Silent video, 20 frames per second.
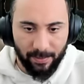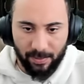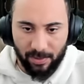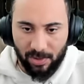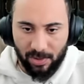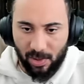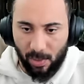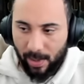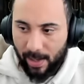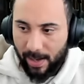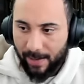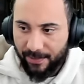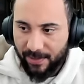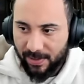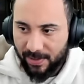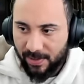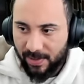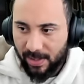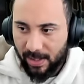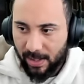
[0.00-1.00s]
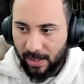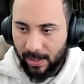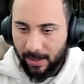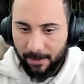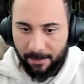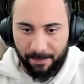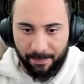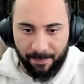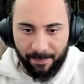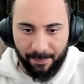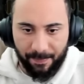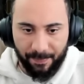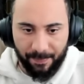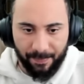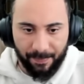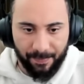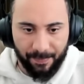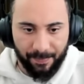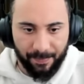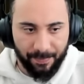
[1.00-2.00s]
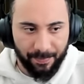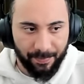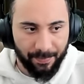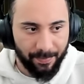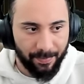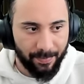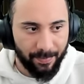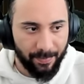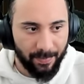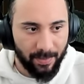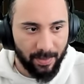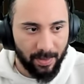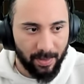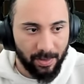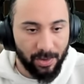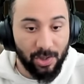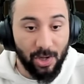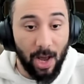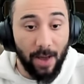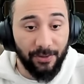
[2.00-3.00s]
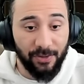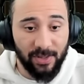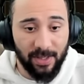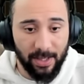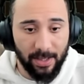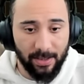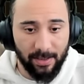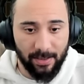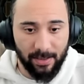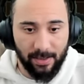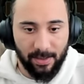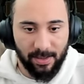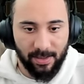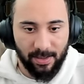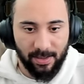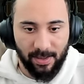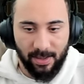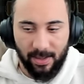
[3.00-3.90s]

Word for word: so we'll have to see. Soft skins.